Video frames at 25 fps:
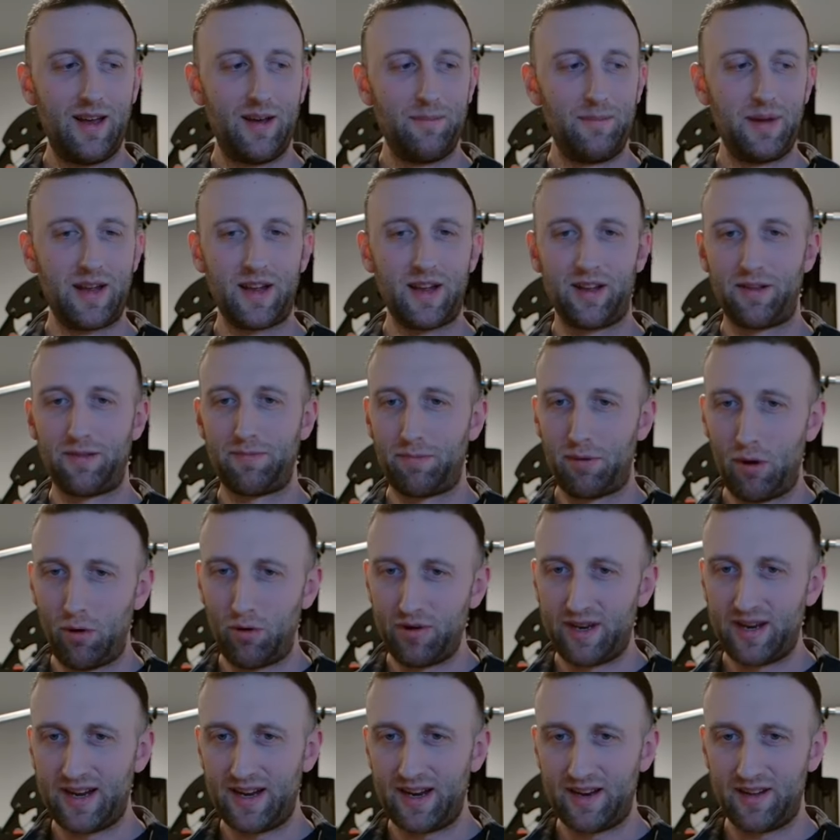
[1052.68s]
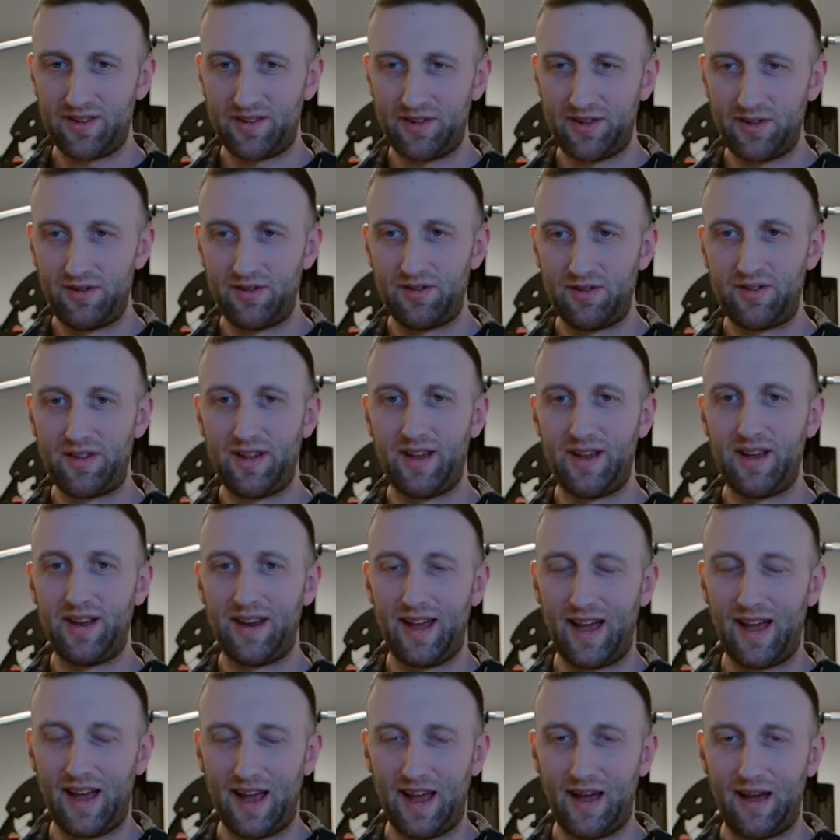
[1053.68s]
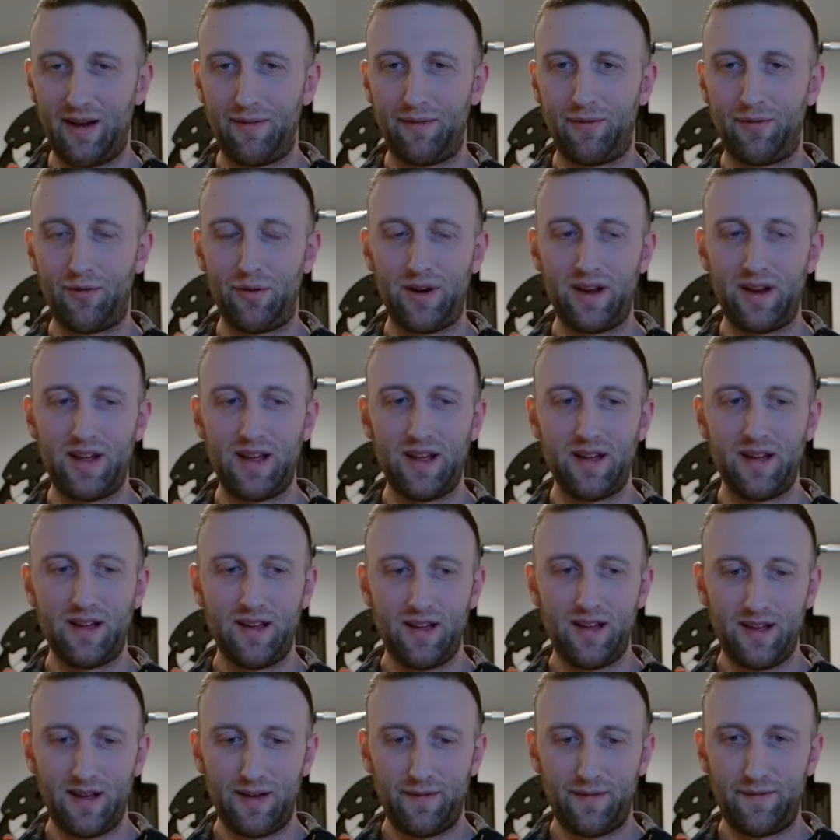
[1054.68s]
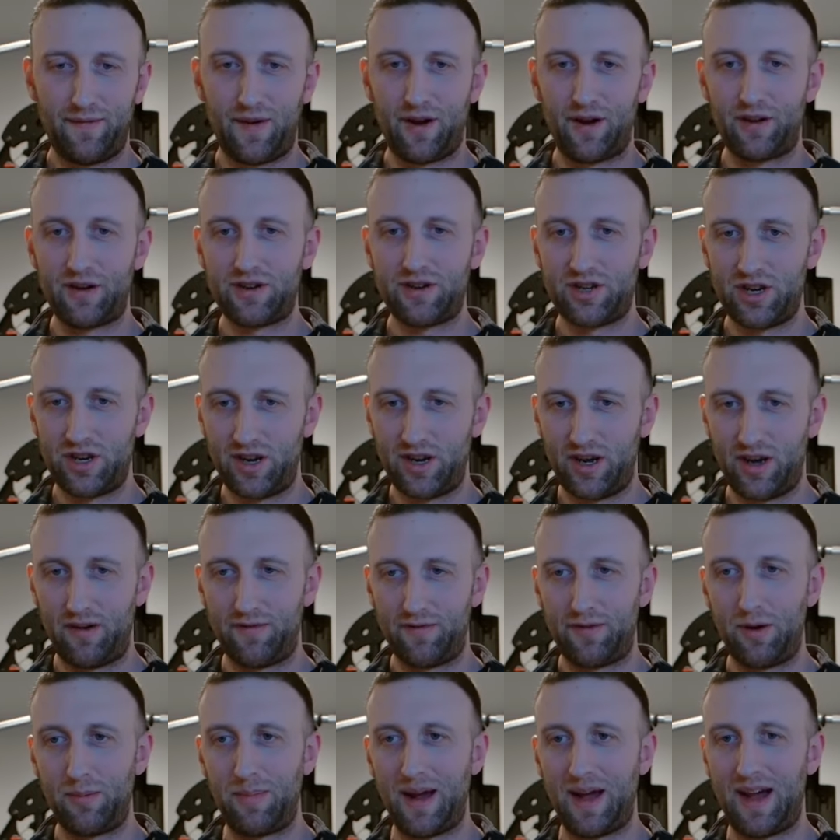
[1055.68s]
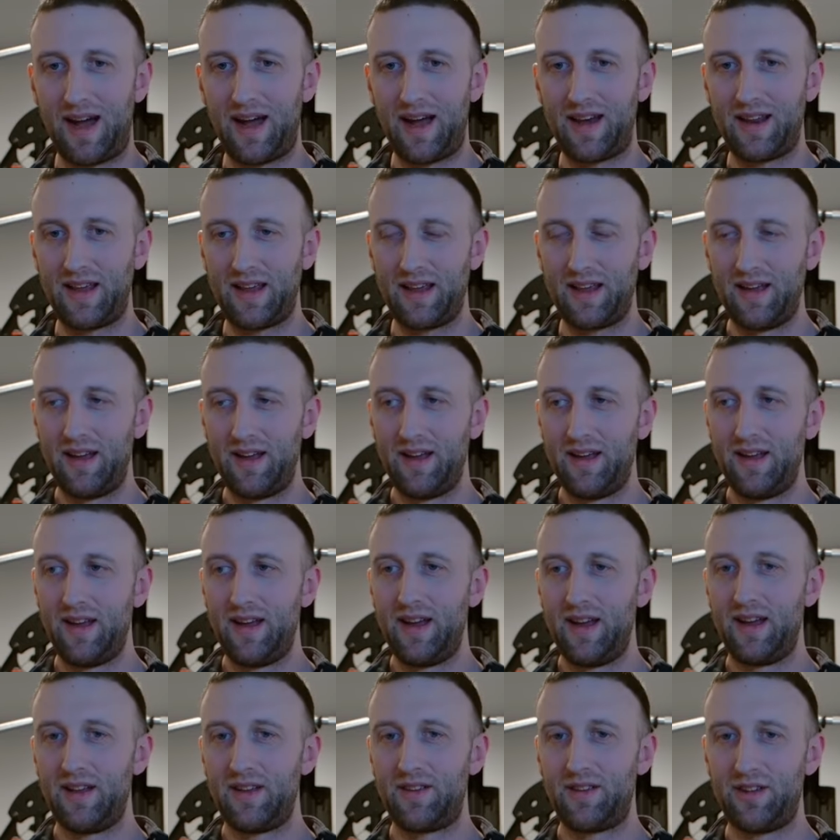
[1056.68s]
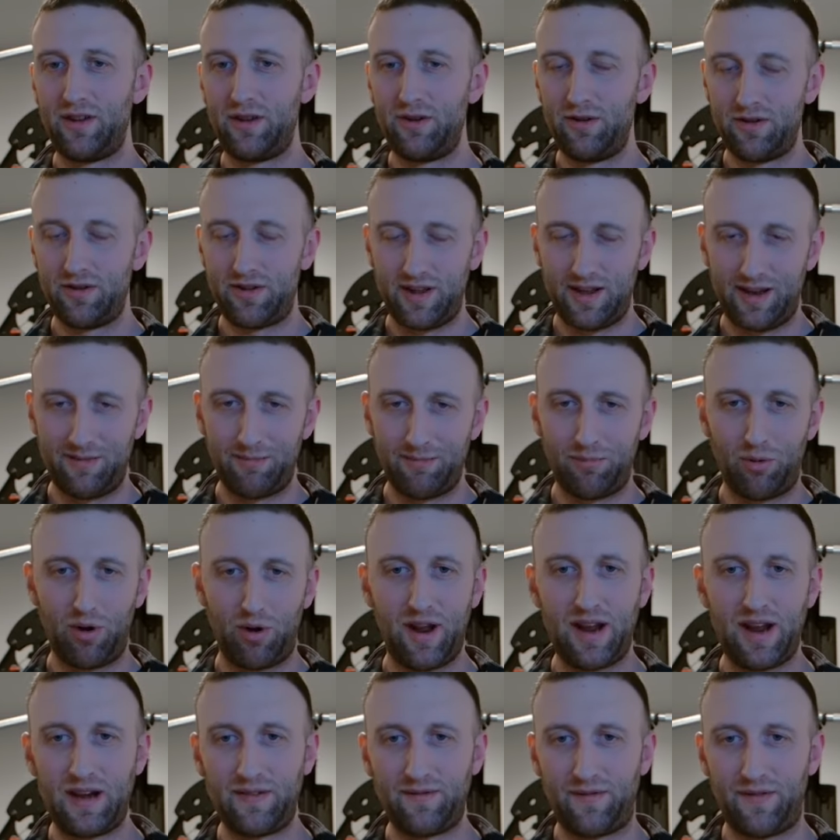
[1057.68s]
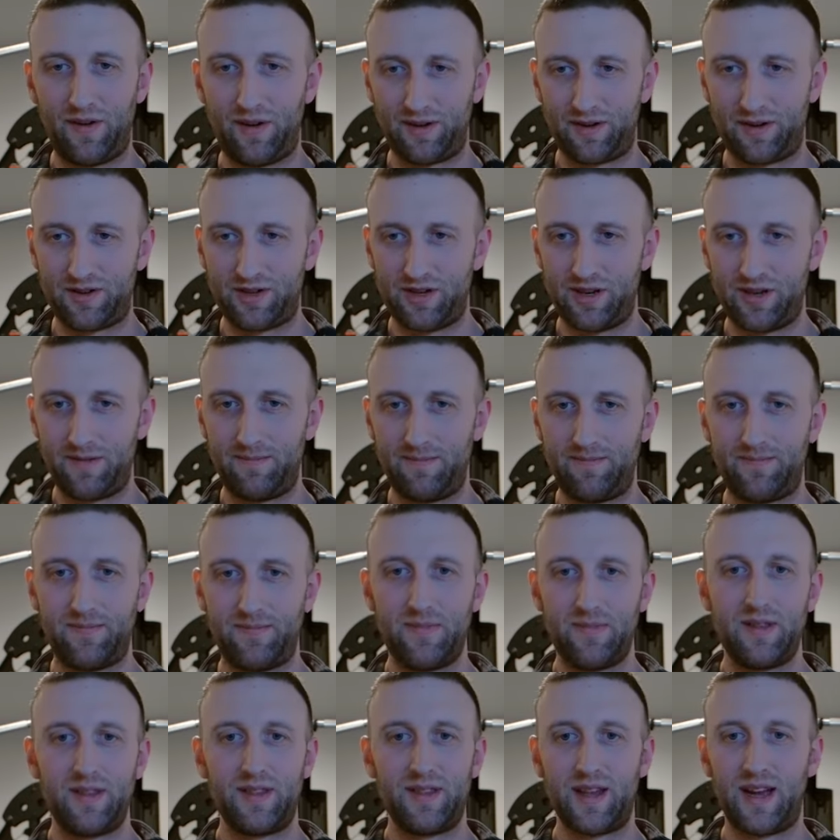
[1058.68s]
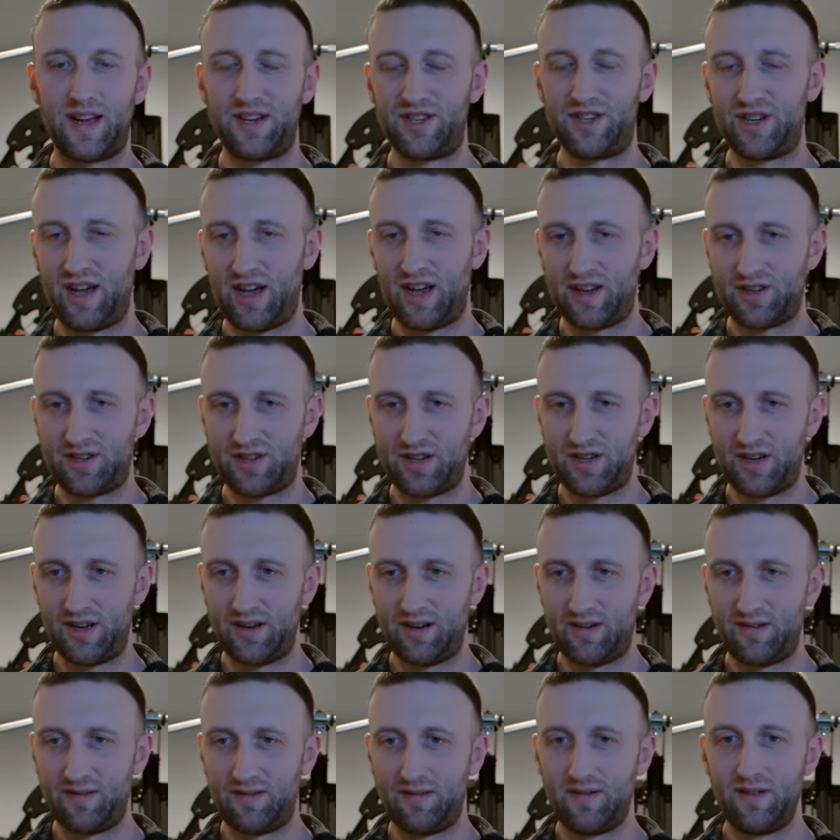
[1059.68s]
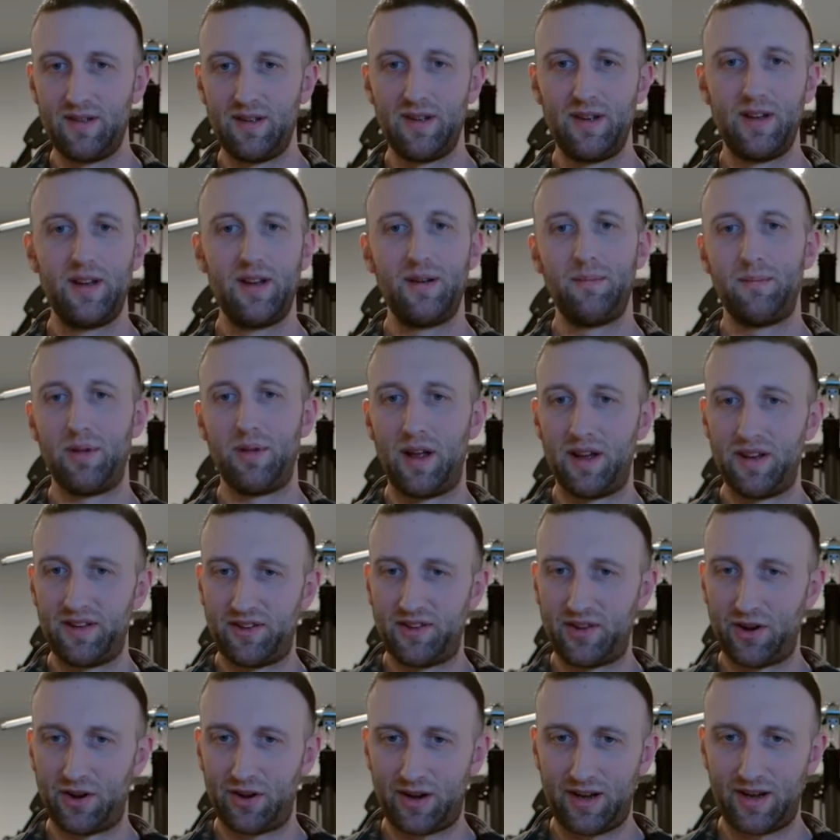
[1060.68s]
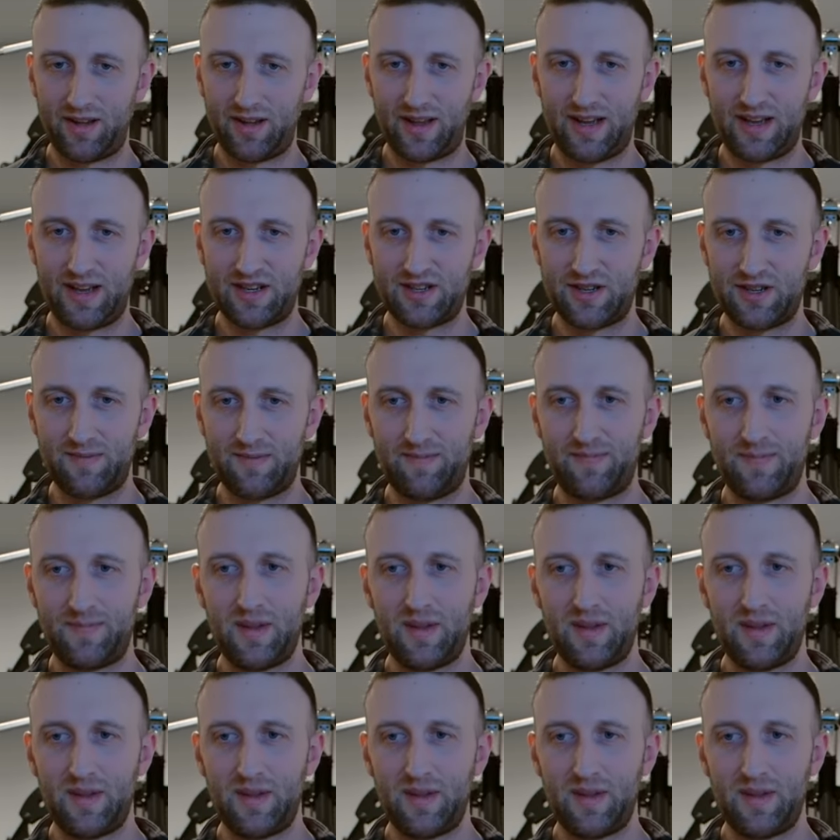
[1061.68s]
because protein is used in every function of your body. It's used in brain function, digestion, blood circulation.